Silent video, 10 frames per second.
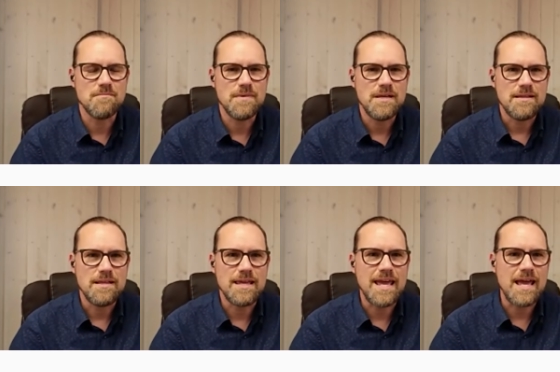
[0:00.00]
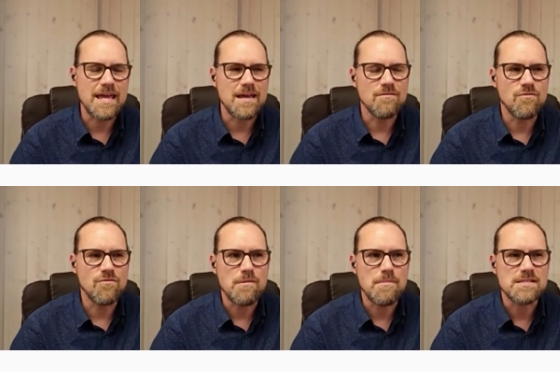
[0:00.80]
it can get
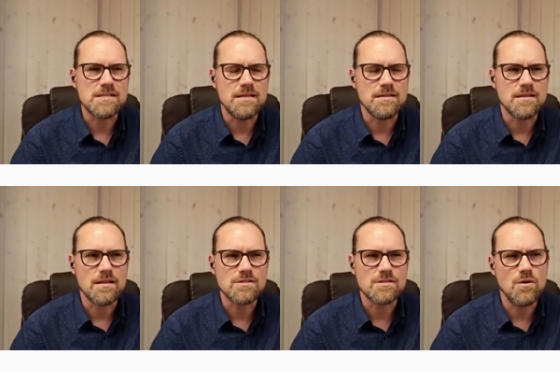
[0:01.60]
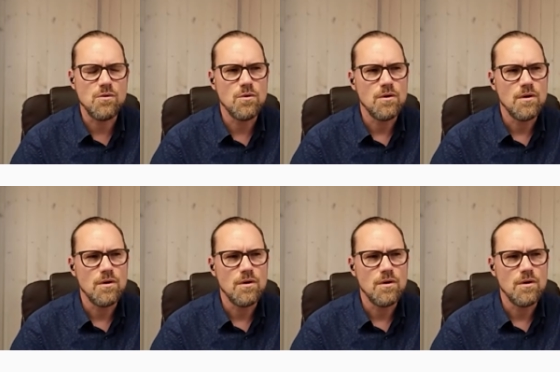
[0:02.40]
very messy, and so.